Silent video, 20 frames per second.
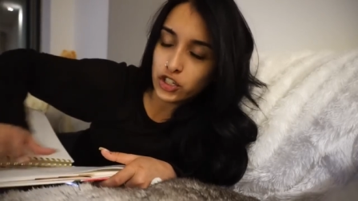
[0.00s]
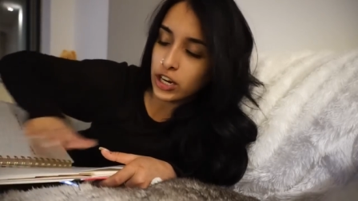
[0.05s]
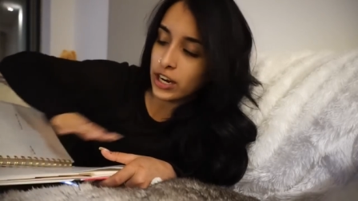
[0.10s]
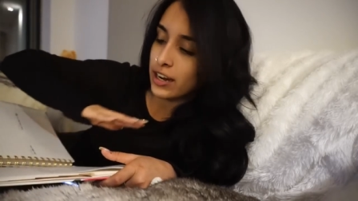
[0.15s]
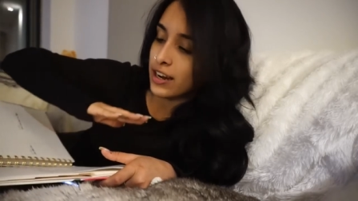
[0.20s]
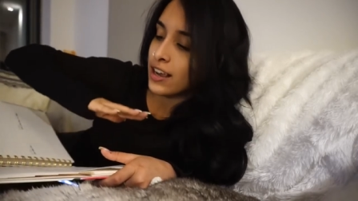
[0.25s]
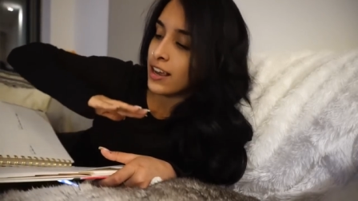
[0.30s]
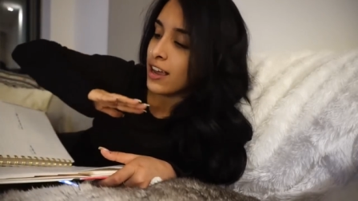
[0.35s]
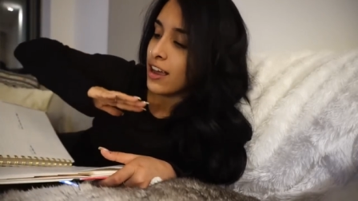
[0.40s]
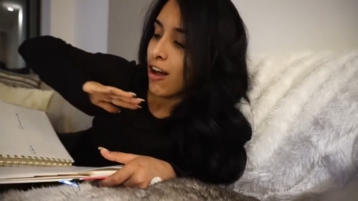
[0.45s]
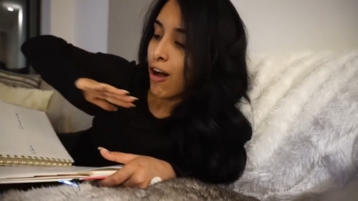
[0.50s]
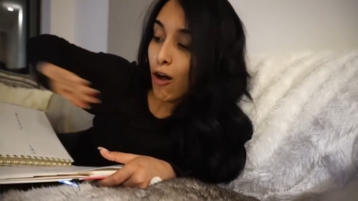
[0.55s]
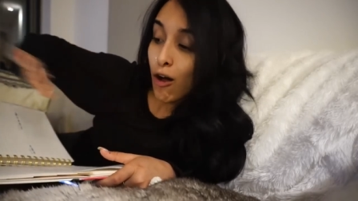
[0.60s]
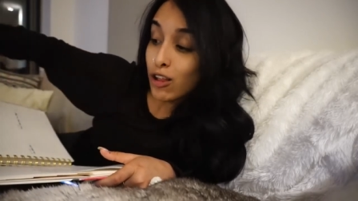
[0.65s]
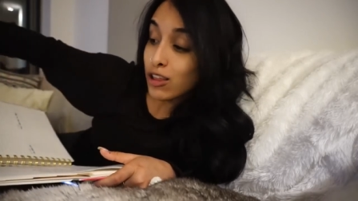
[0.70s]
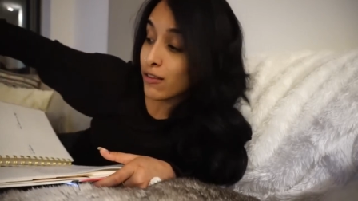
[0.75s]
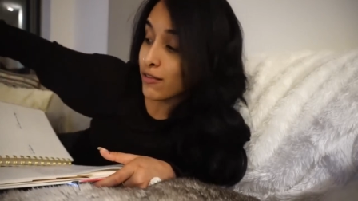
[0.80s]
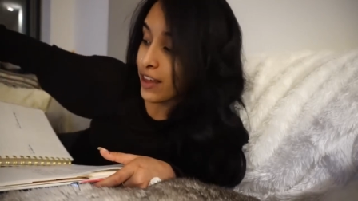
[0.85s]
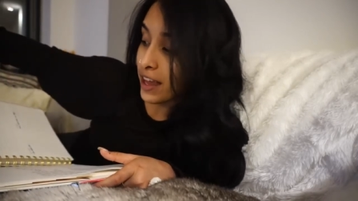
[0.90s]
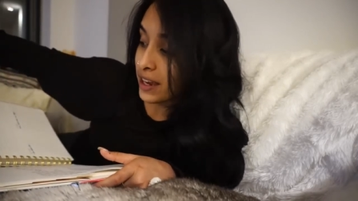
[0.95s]
And
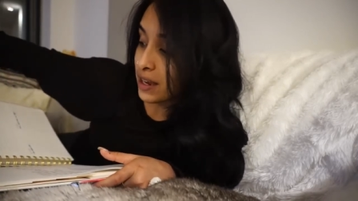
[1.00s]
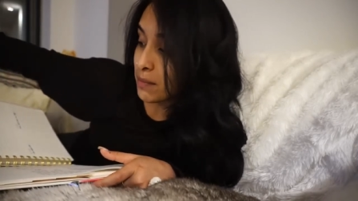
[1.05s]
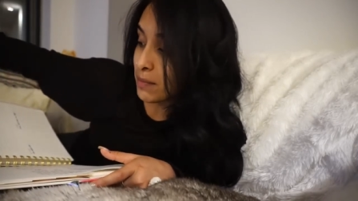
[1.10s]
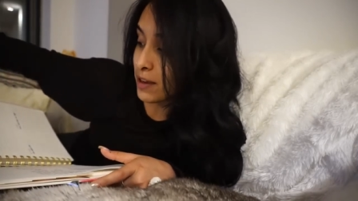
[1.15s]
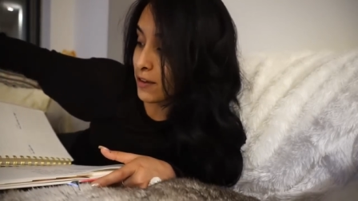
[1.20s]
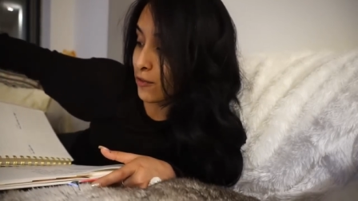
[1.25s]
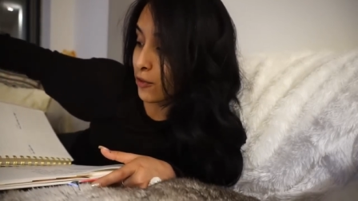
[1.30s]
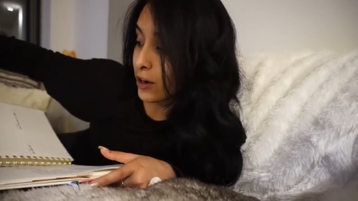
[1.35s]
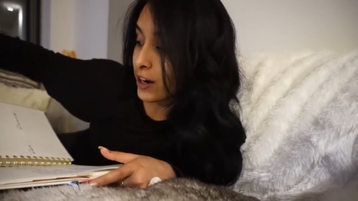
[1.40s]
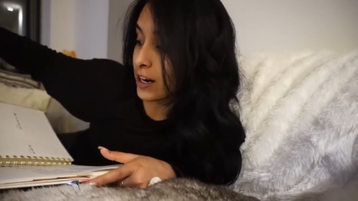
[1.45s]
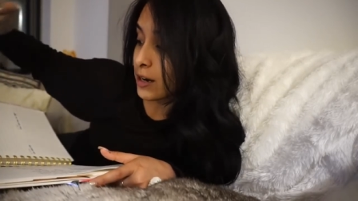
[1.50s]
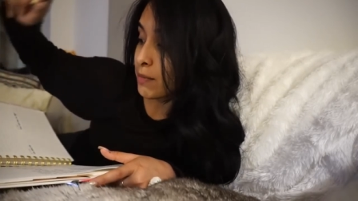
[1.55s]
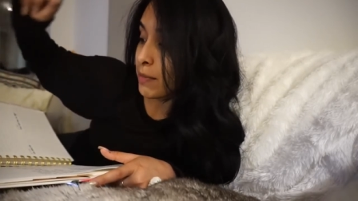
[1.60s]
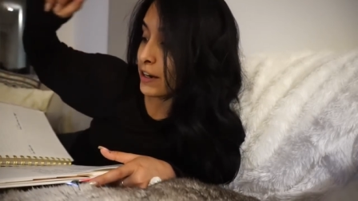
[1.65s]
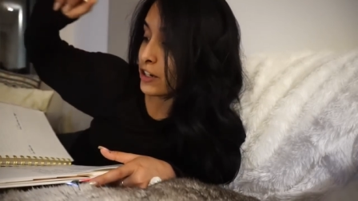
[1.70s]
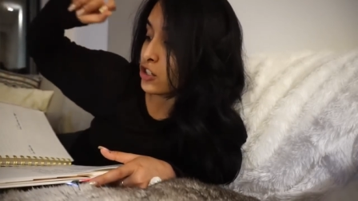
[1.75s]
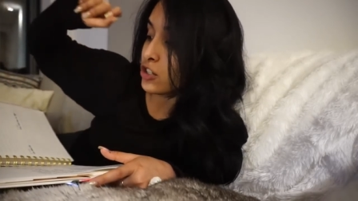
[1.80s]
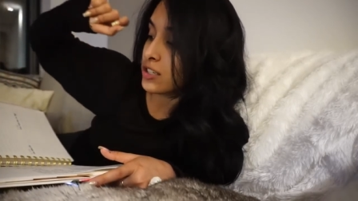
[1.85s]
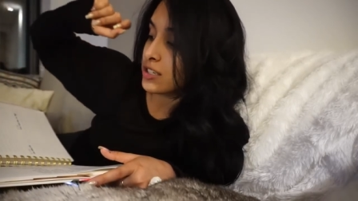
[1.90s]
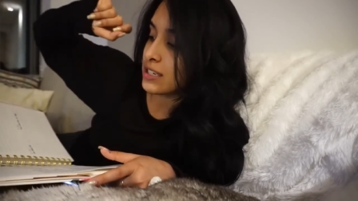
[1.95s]
all of that can be avoided by
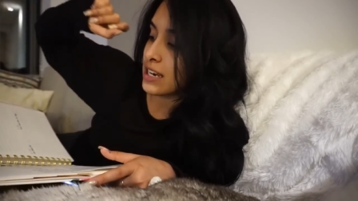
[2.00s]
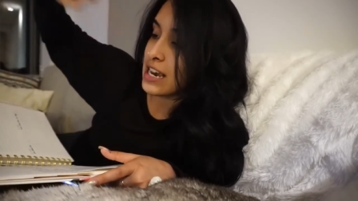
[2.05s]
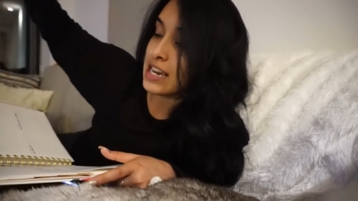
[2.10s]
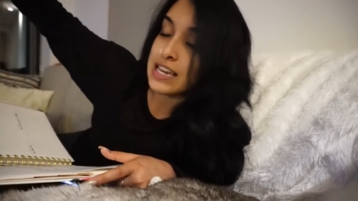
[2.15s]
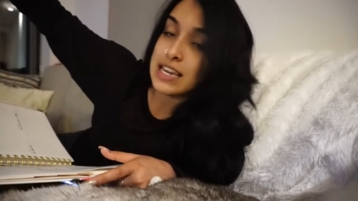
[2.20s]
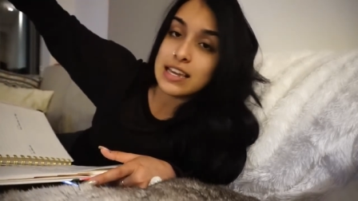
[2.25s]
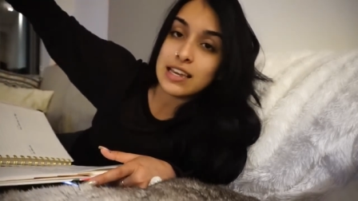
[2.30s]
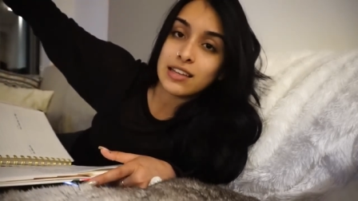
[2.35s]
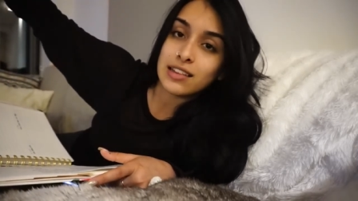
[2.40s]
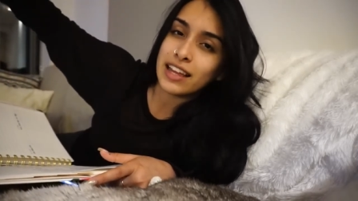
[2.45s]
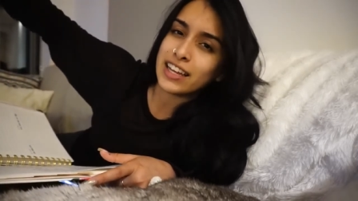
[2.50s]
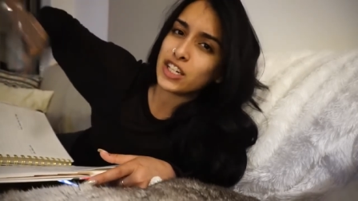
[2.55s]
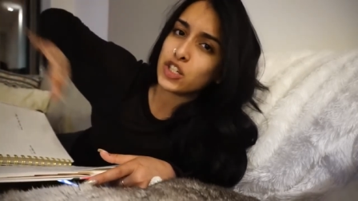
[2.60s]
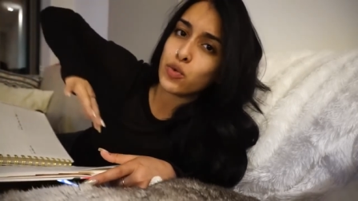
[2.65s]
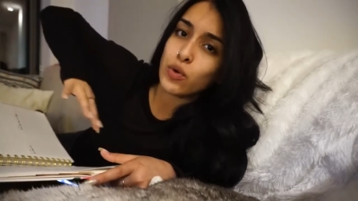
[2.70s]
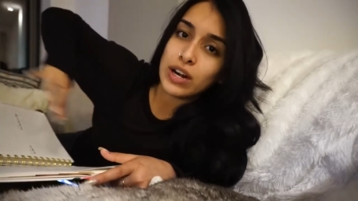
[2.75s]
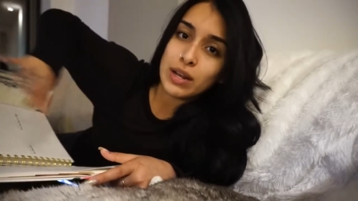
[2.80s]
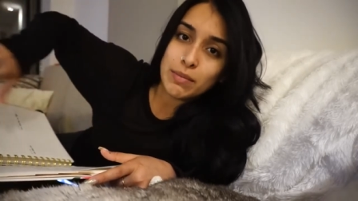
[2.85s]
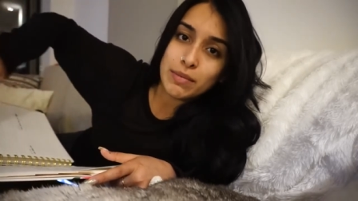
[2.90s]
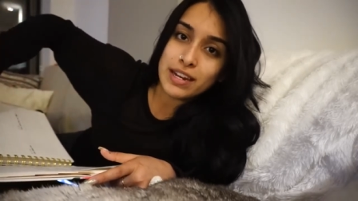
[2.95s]
just taking like
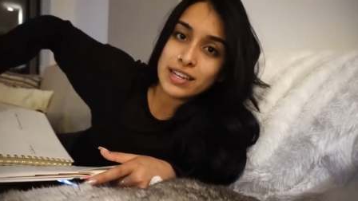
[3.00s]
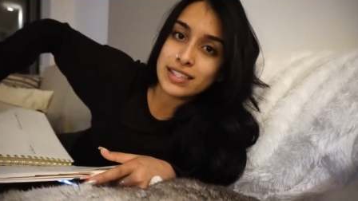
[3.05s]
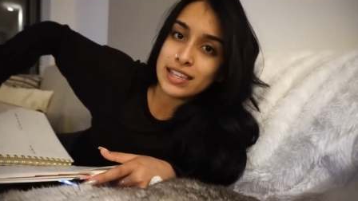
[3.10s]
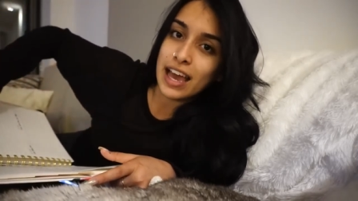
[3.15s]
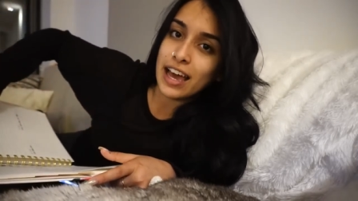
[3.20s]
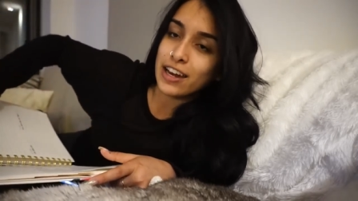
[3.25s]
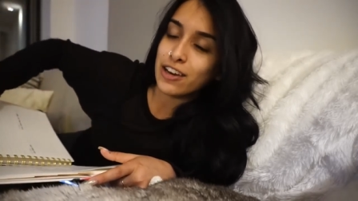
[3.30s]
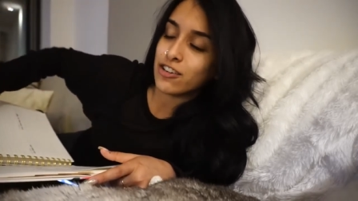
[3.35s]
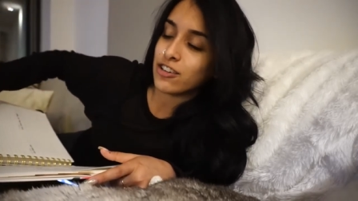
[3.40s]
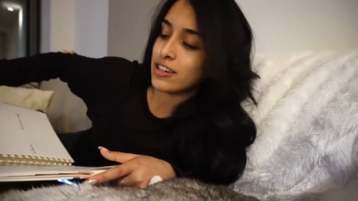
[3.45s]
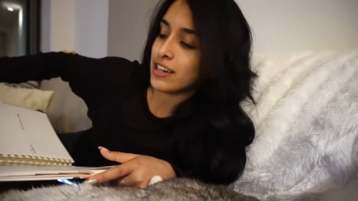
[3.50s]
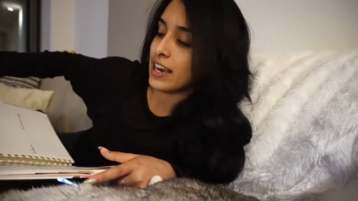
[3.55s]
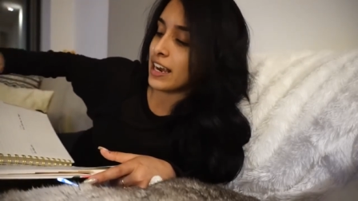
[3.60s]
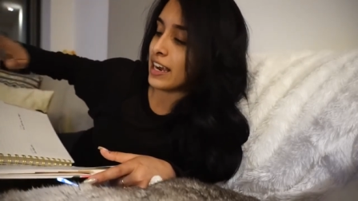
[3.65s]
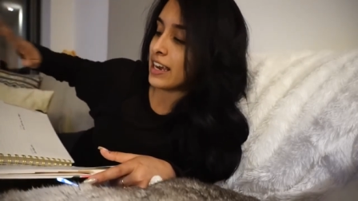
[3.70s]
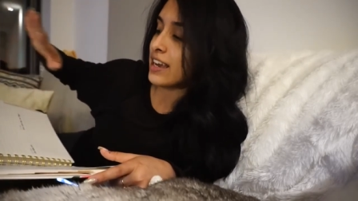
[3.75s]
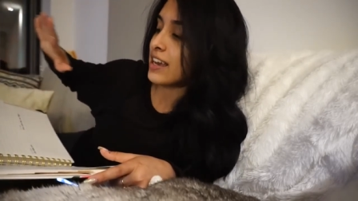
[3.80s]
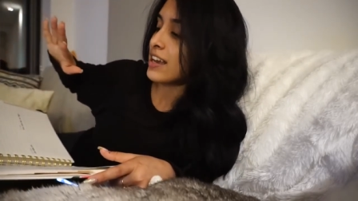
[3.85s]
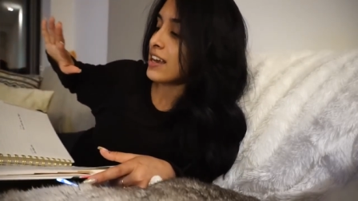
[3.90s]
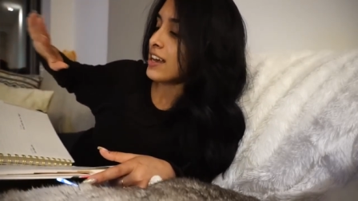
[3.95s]
20 minutes out of your
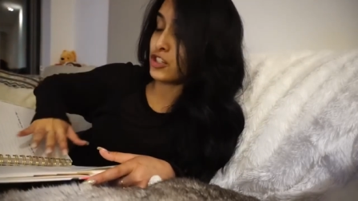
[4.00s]
day